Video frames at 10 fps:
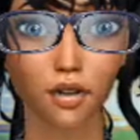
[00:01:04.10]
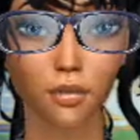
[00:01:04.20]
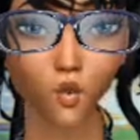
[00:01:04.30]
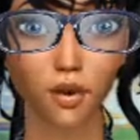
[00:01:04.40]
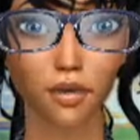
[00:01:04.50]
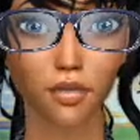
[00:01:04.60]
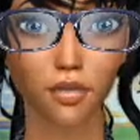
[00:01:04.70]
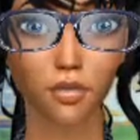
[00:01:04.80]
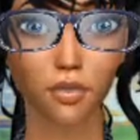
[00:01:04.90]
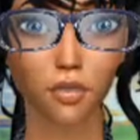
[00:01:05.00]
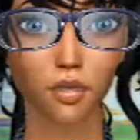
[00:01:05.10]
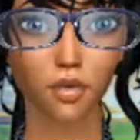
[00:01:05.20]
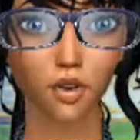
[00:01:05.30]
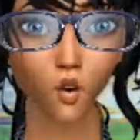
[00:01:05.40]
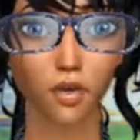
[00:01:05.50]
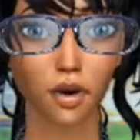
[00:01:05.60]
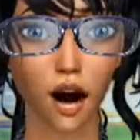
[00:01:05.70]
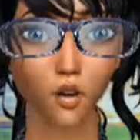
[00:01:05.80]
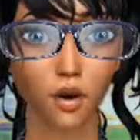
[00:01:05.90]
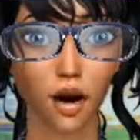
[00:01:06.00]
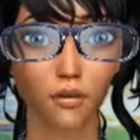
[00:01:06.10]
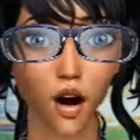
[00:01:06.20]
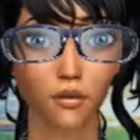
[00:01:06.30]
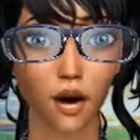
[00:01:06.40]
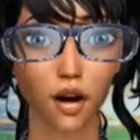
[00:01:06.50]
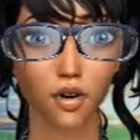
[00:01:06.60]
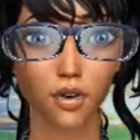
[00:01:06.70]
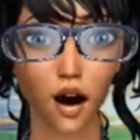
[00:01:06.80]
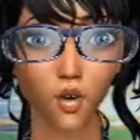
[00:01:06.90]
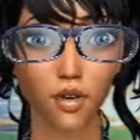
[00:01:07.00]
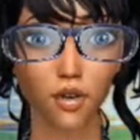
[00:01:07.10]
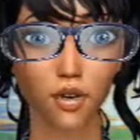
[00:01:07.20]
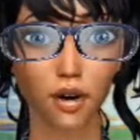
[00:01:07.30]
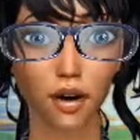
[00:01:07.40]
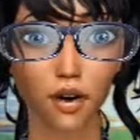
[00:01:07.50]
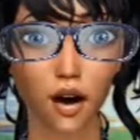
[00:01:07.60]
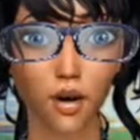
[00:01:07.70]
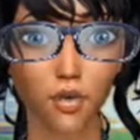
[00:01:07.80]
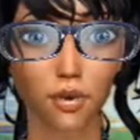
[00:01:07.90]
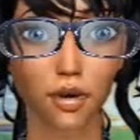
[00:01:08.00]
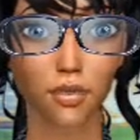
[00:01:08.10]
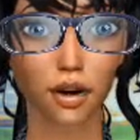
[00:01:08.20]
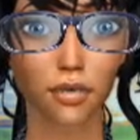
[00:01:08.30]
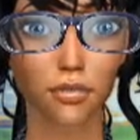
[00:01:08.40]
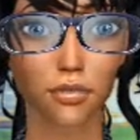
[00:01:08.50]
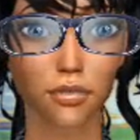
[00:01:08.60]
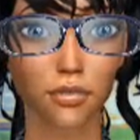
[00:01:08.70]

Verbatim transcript: knees slightly. Lower your whole torso to one side, then back to the other.